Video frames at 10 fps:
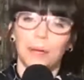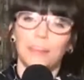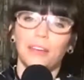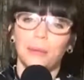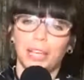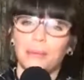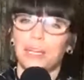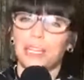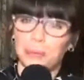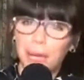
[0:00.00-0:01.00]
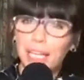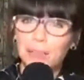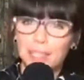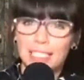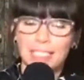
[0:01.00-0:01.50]
family got me into piano
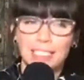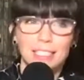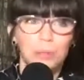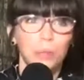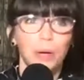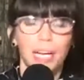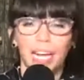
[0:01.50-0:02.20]
lessons, but